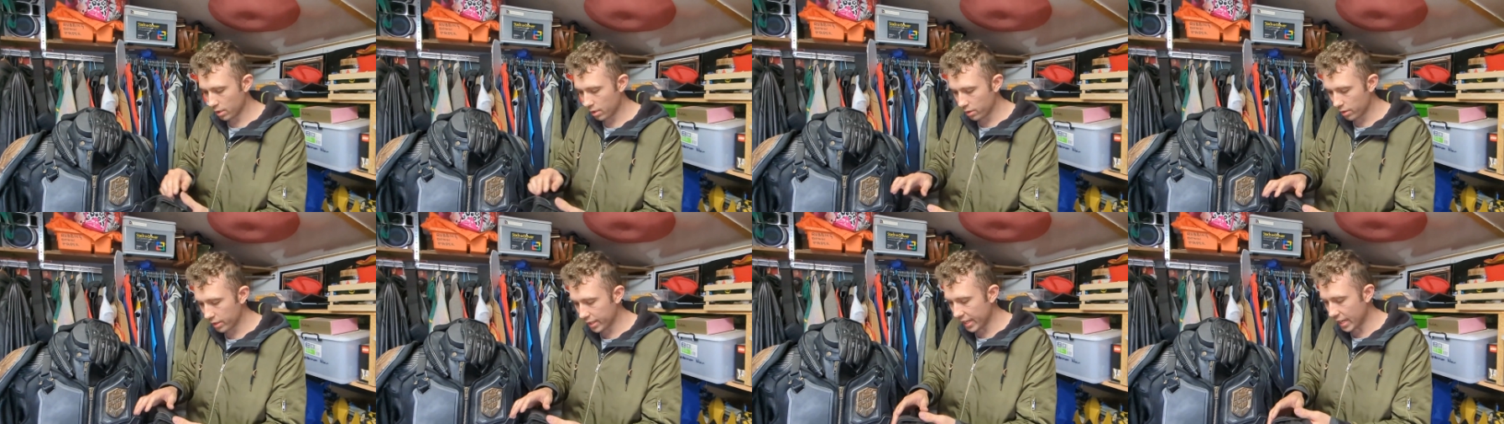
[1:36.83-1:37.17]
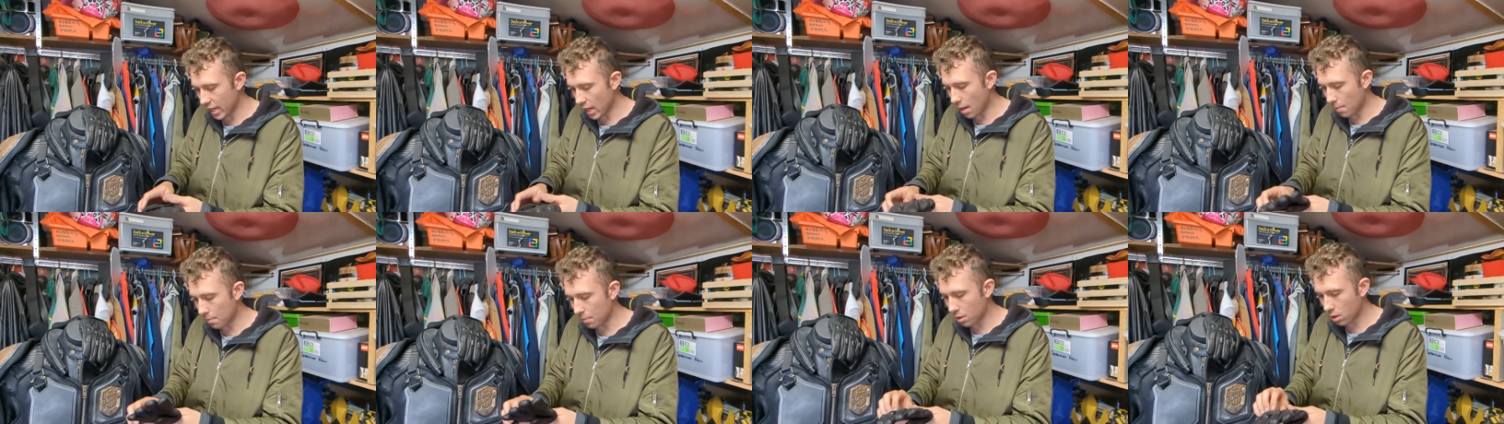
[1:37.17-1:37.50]

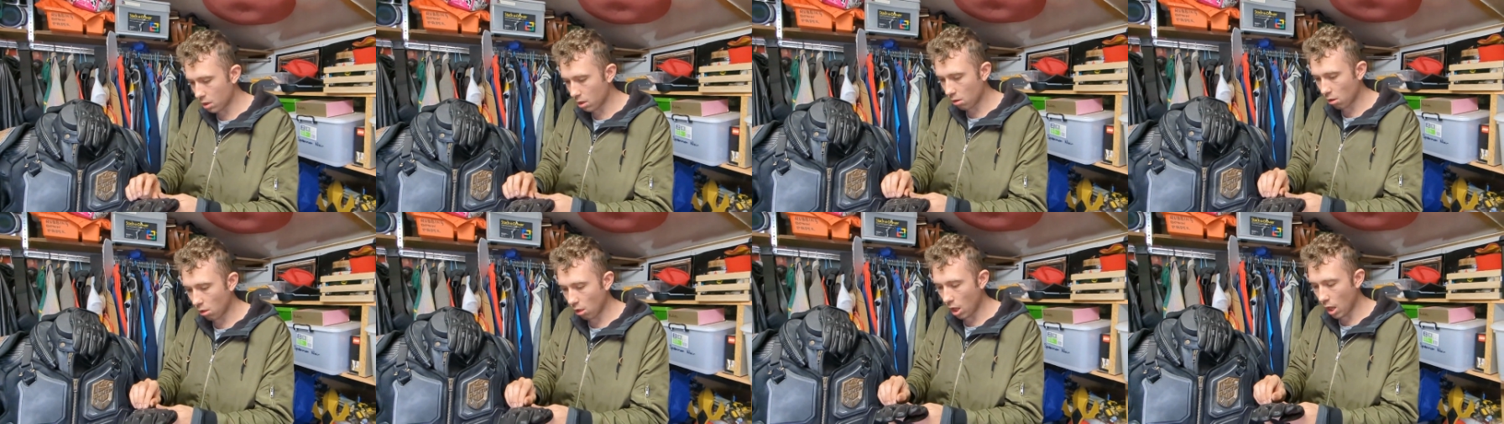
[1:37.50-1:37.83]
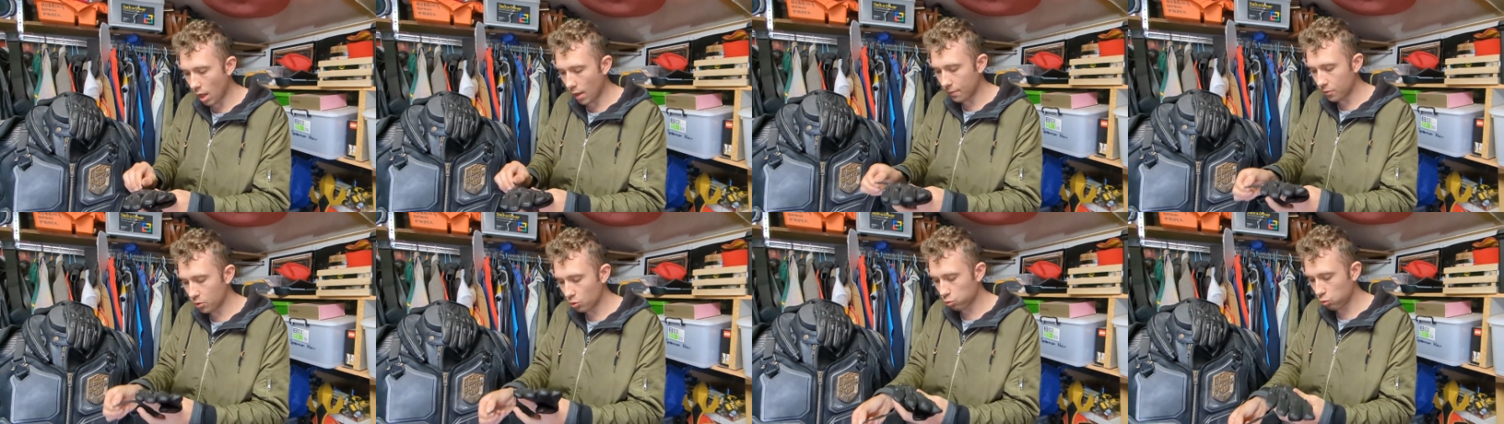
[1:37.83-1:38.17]
the
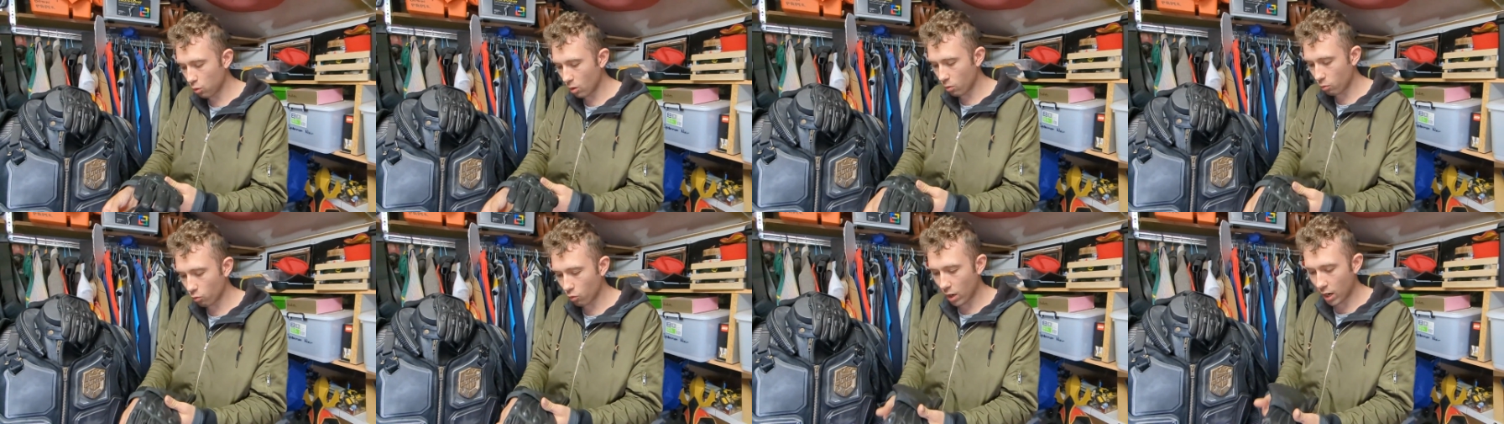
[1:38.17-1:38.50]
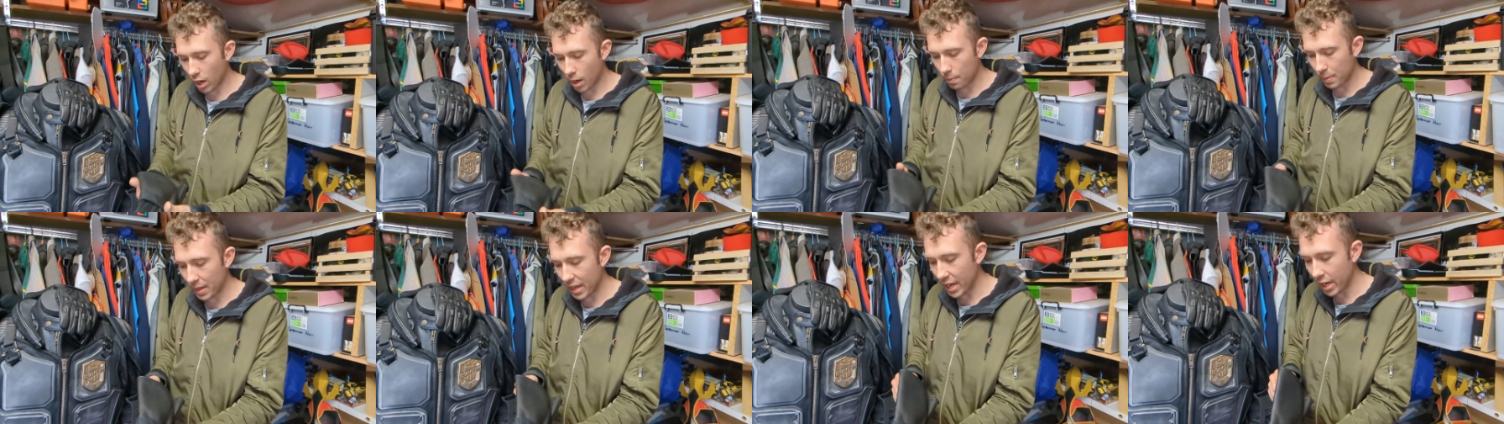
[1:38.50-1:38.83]
gloves right
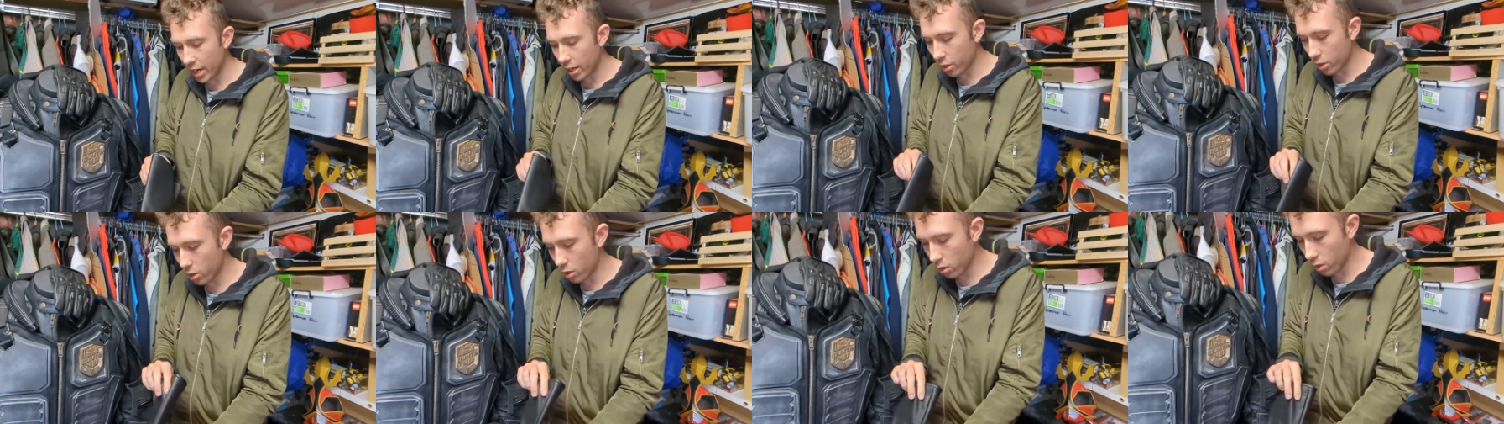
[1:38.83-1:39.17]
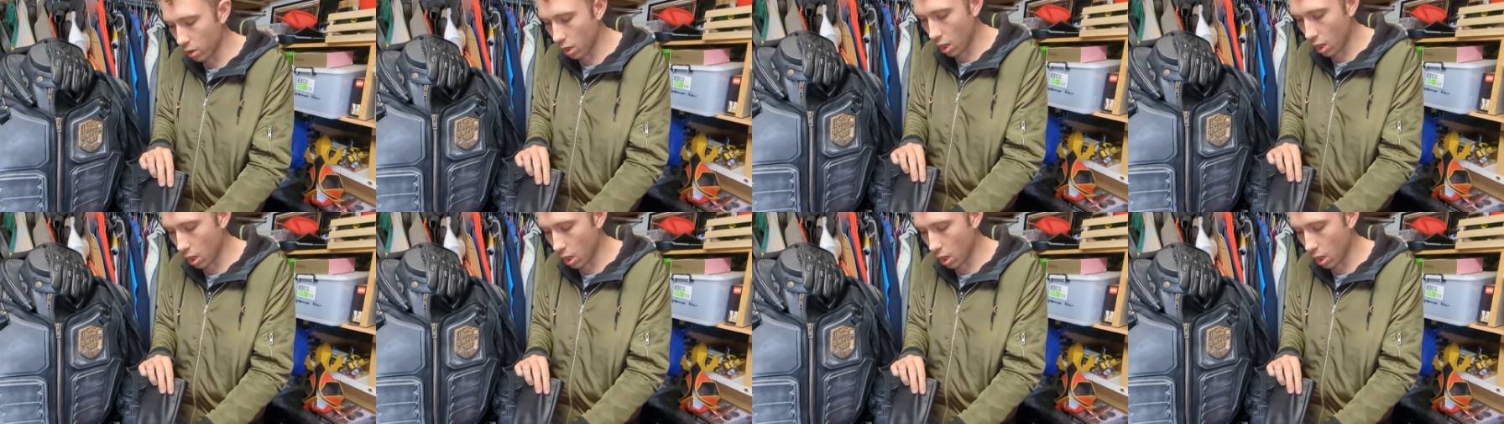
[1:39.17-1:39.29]
up here